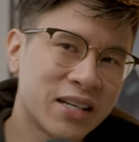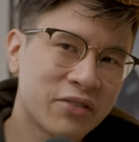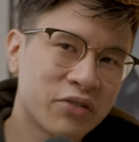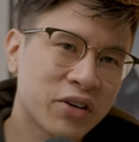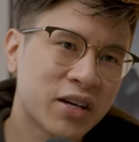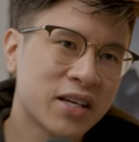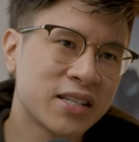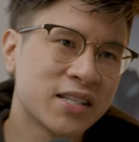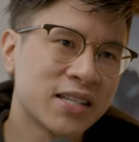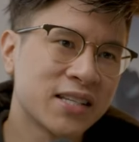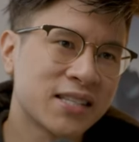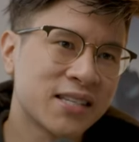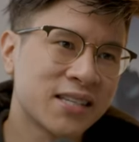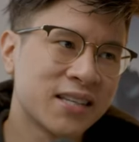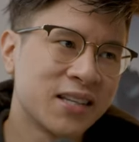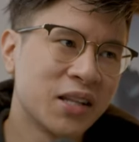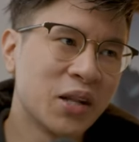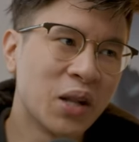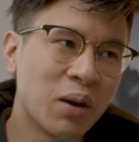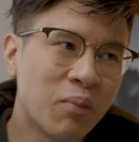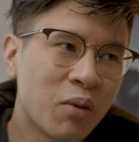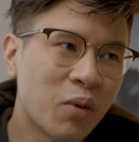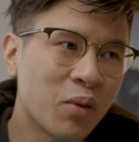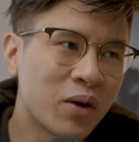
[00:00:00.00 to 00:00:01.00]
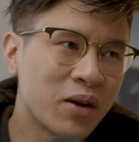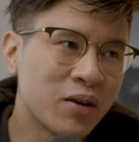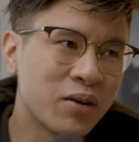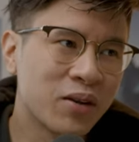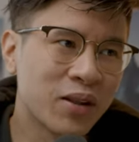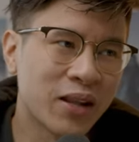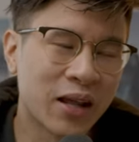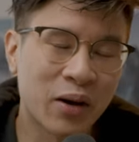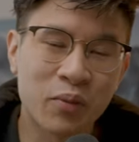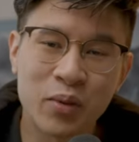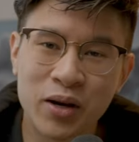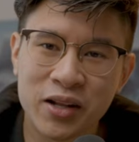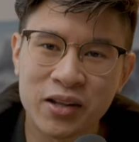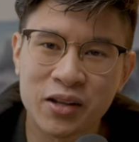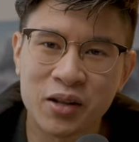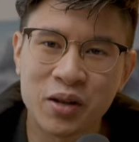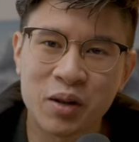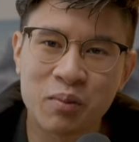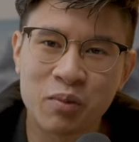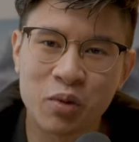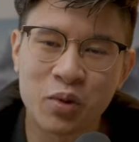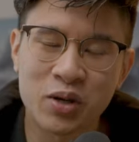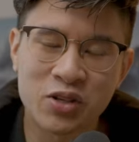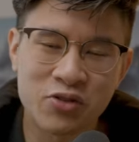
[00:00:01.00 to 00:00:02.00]
different because it's the number one, like one of the
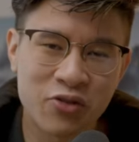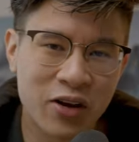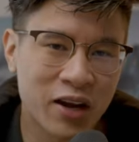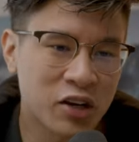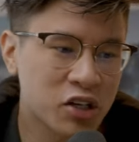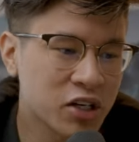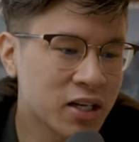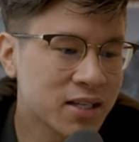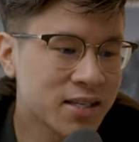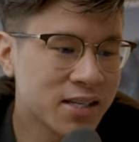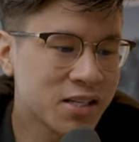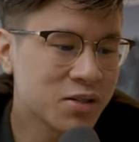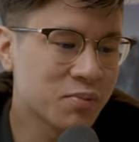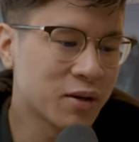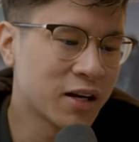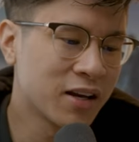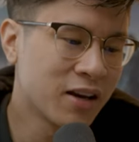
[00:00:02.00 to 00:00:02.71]
number one franchises.